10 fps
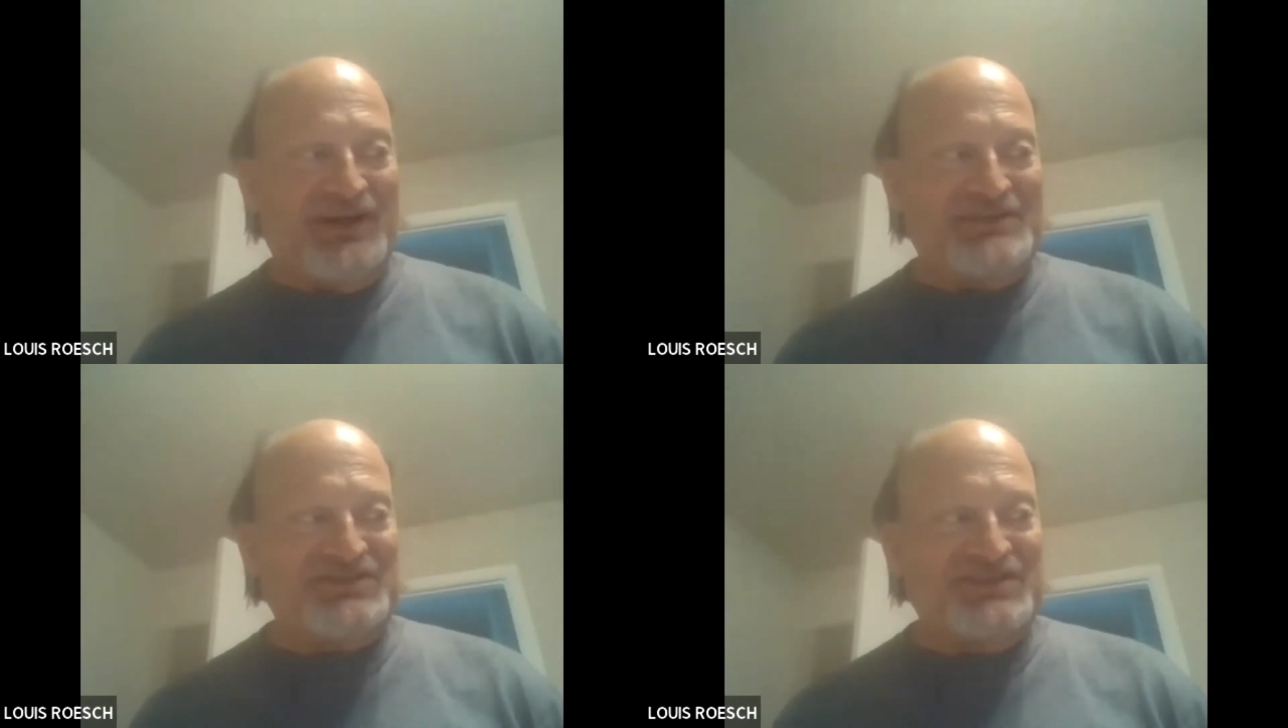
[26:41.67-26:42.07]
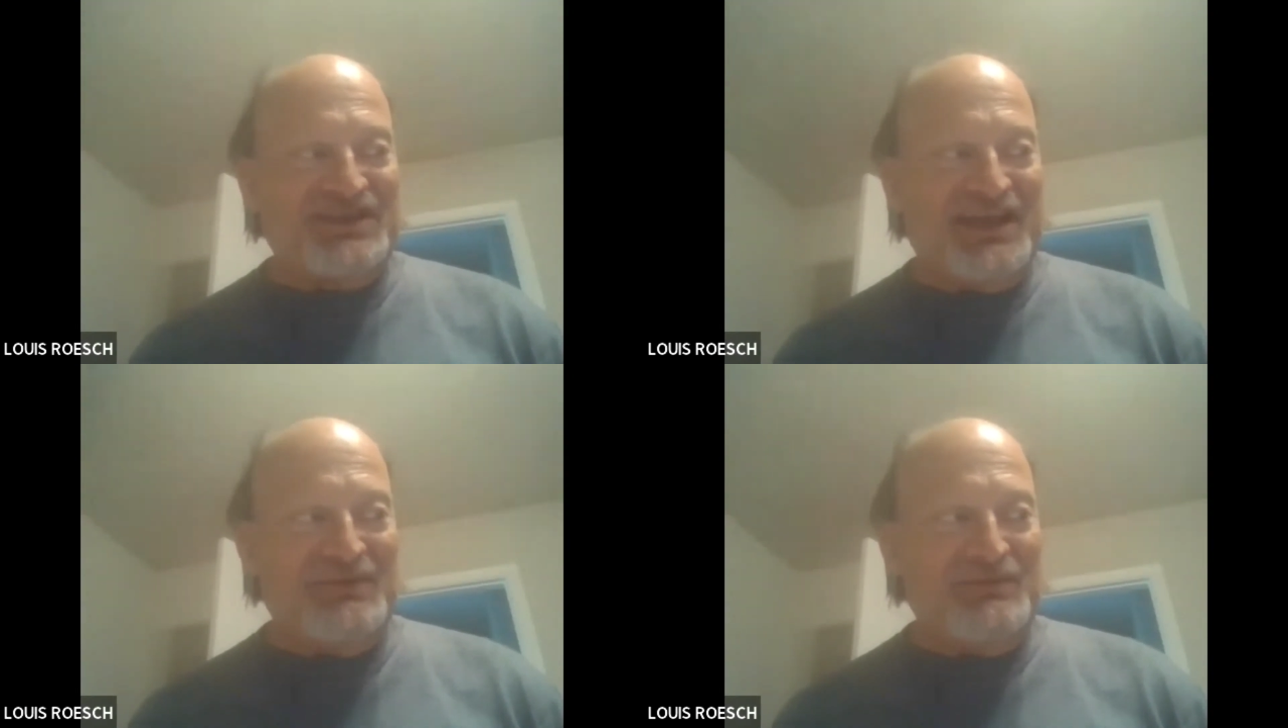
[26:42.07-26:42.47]
fan
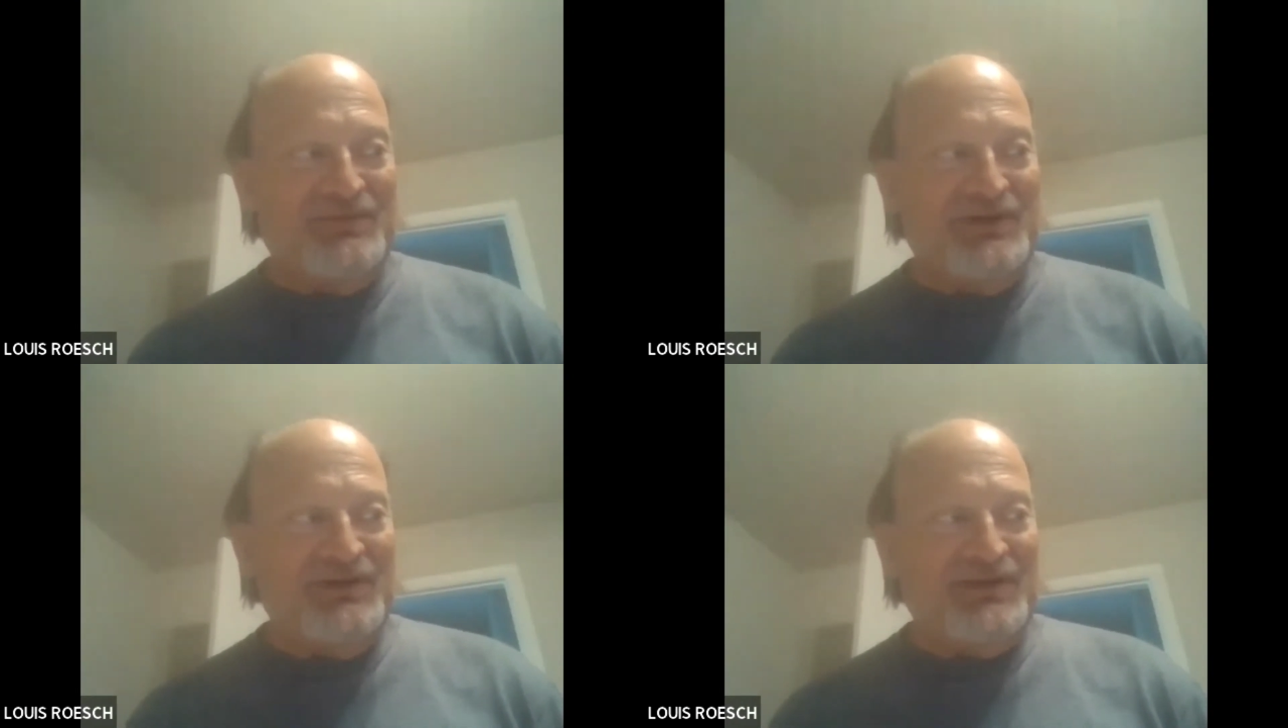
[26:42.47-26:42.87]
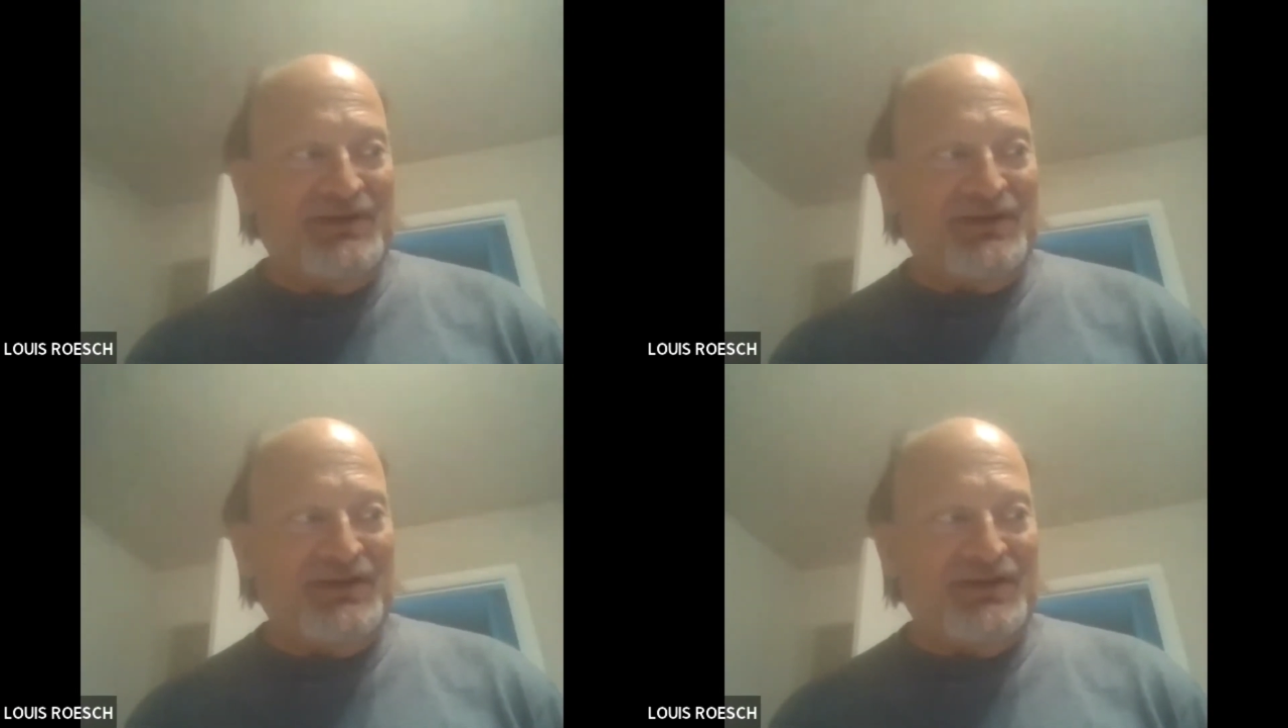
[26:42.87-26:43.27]
watching the game,
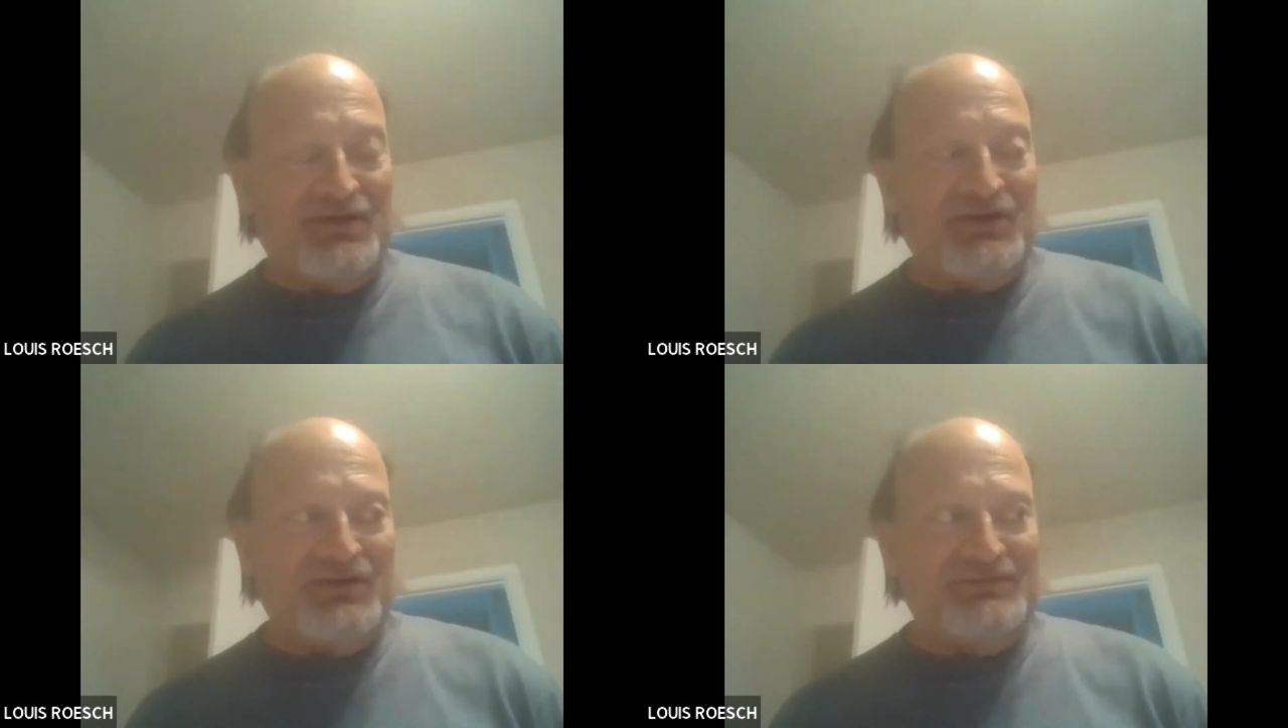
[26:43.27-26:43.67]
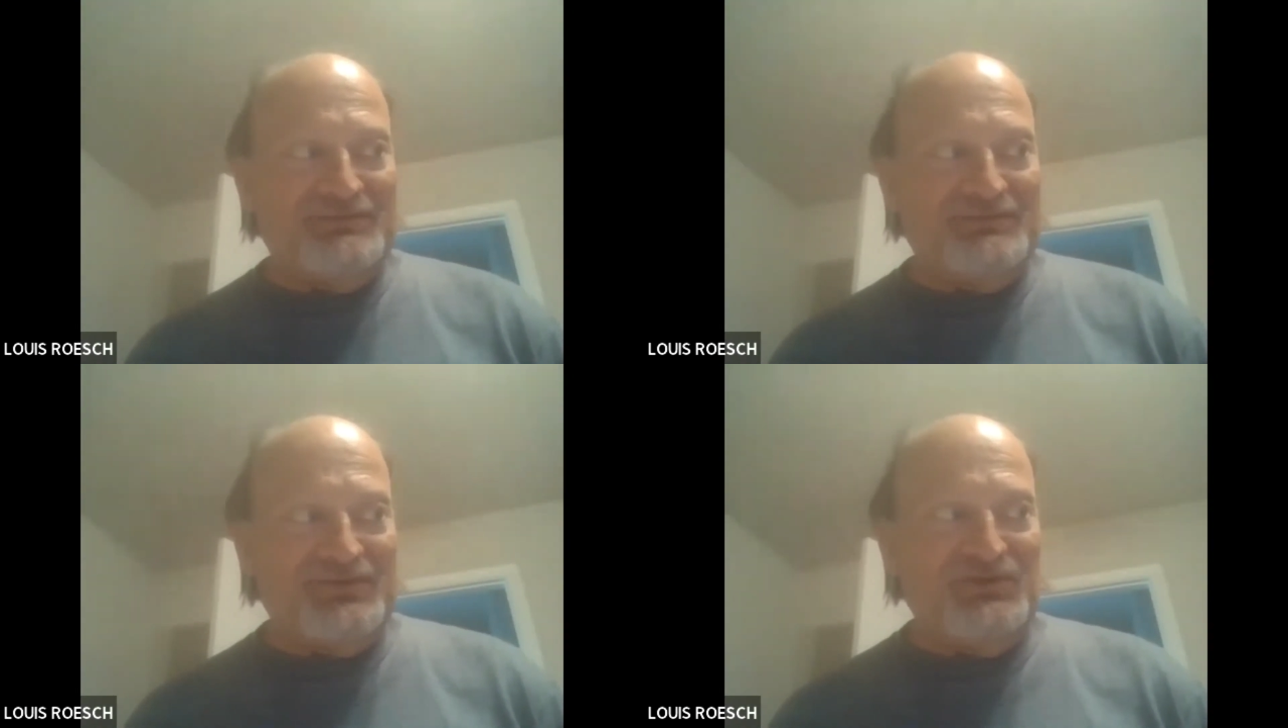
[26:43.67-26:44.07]

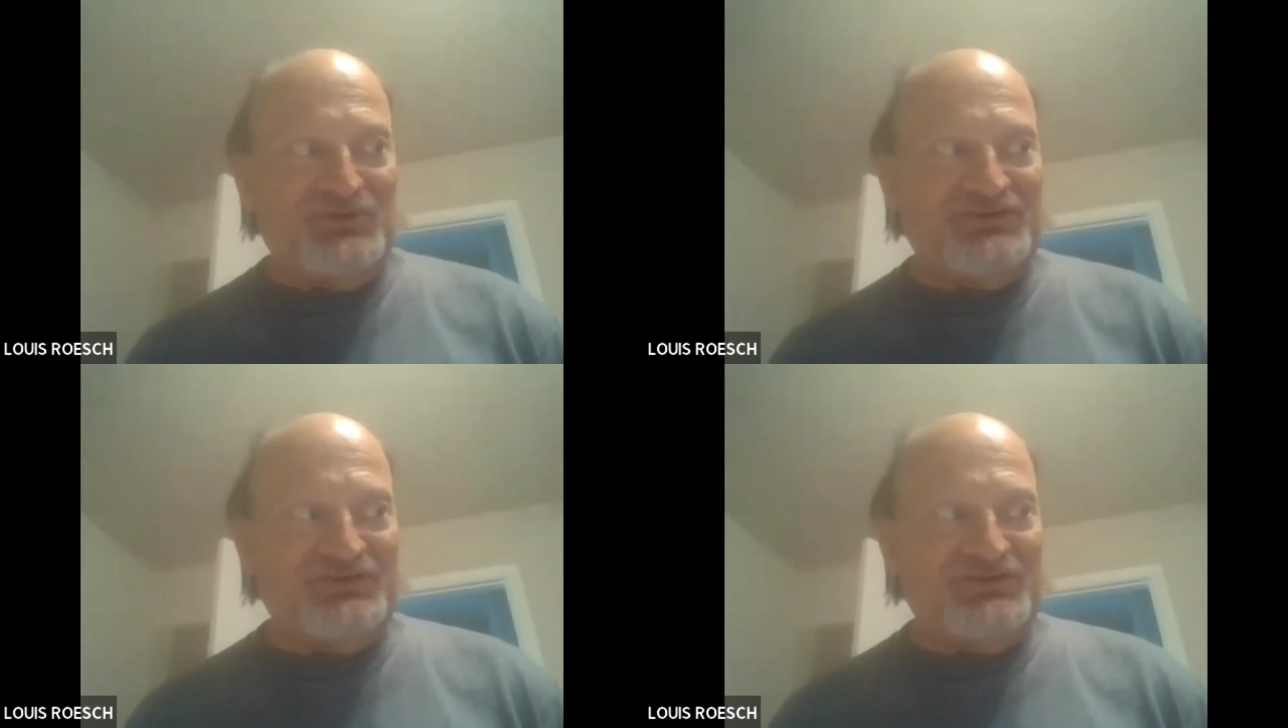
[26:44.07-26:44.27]
or